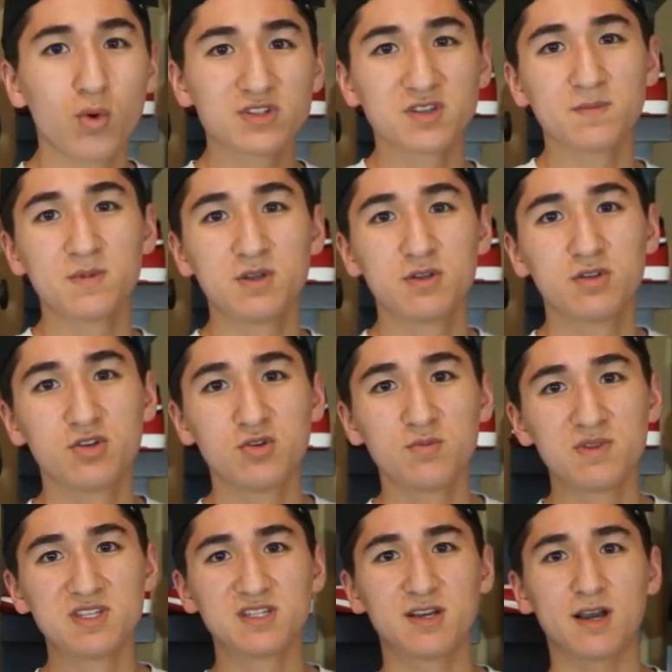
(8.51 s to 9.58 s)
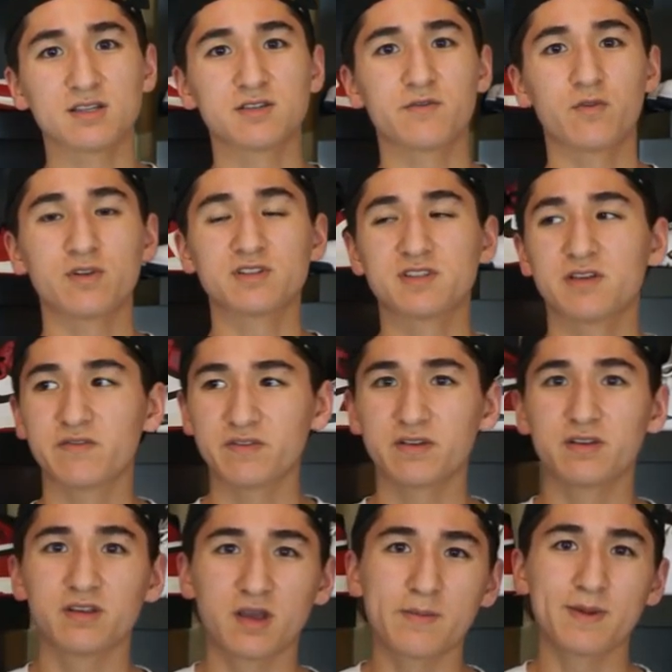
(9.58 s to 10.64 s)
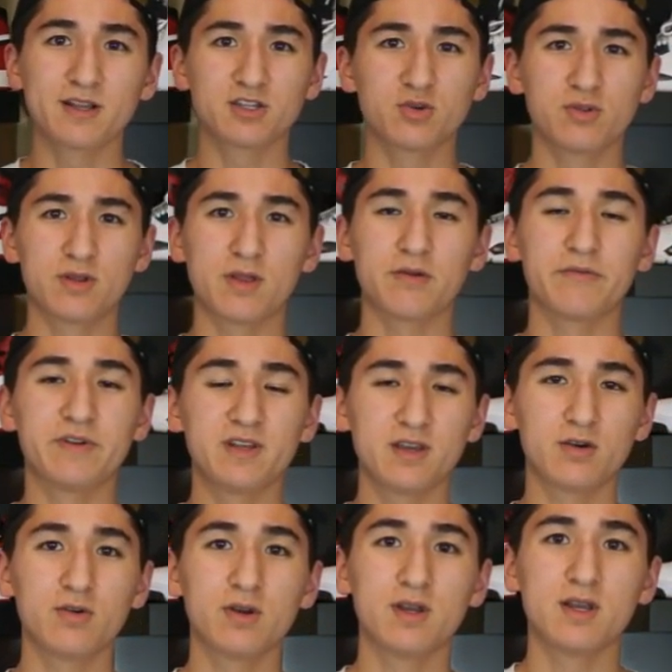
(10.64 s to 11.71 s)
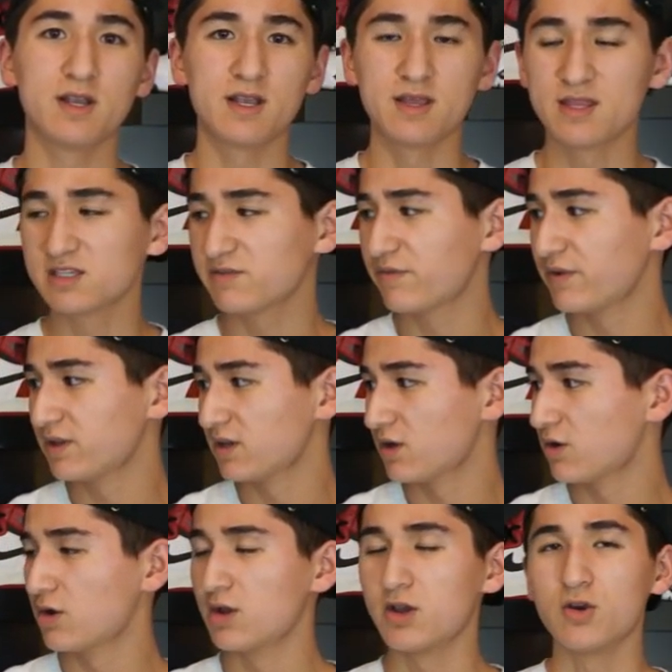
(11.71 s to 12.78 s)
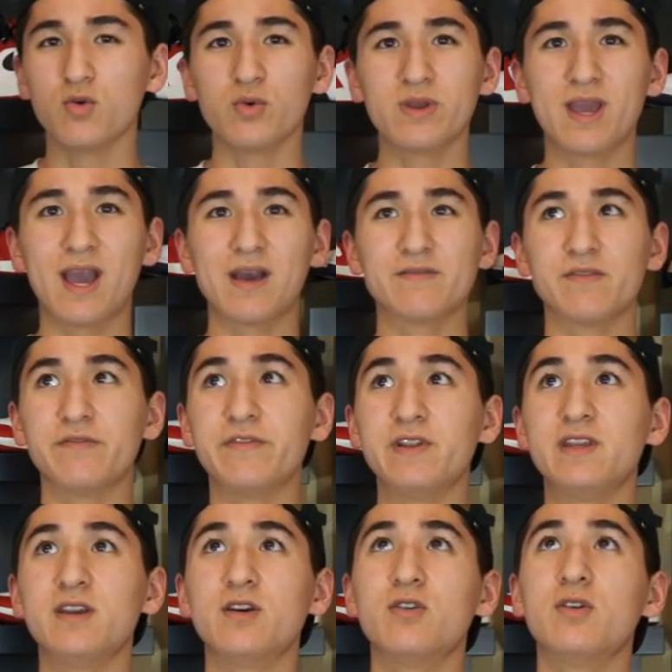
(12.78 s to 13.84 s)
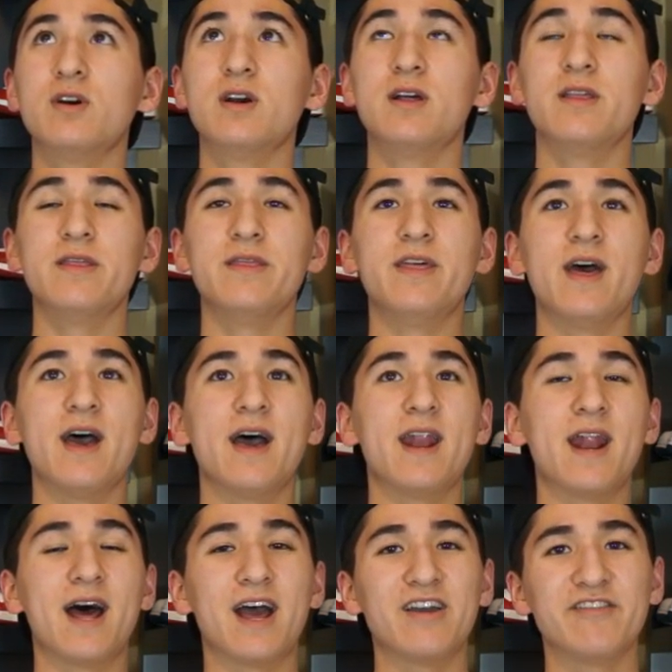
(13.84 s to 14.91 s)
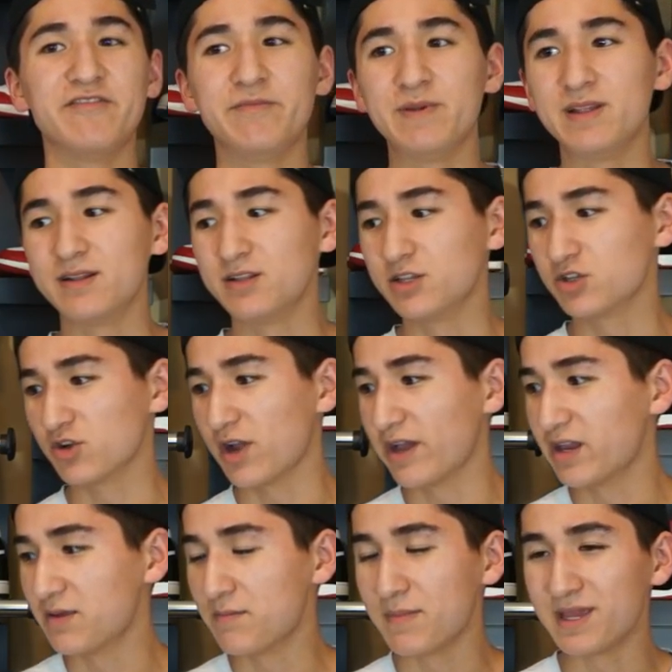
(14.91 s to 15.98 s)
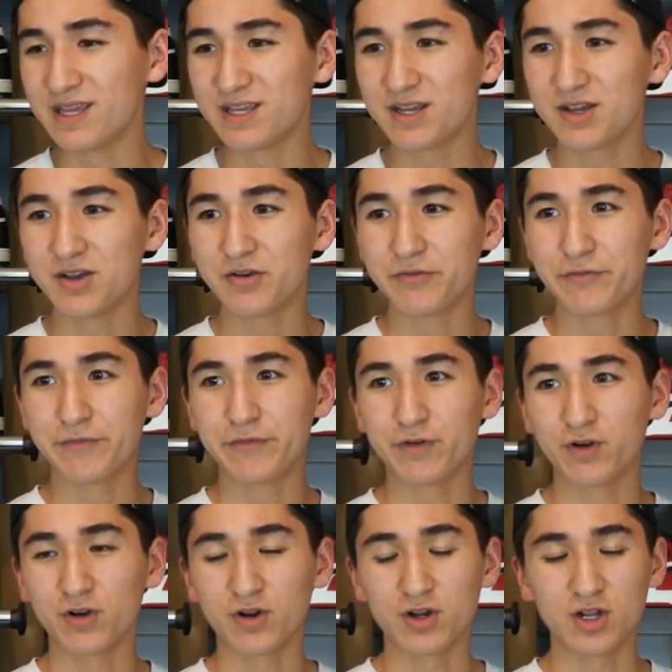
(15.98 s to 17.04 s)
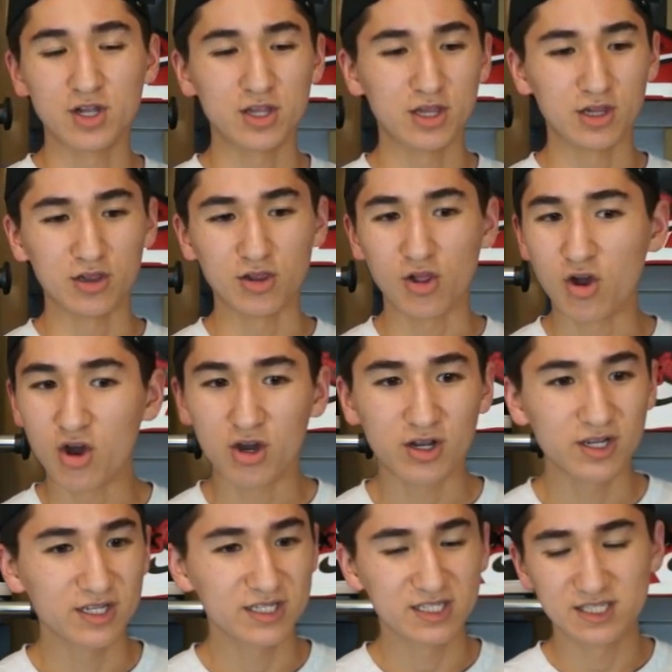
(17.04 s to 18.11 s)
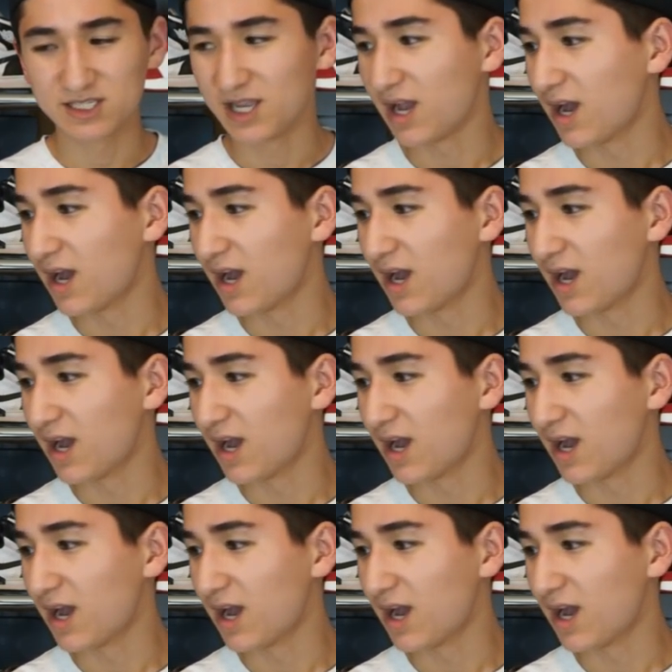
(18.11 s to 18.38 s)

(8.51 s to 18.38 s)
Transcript: What's up, YouTube? This is VSCOCAM coming at you with another video. In this video, we have a video that I've been trying to make for the longest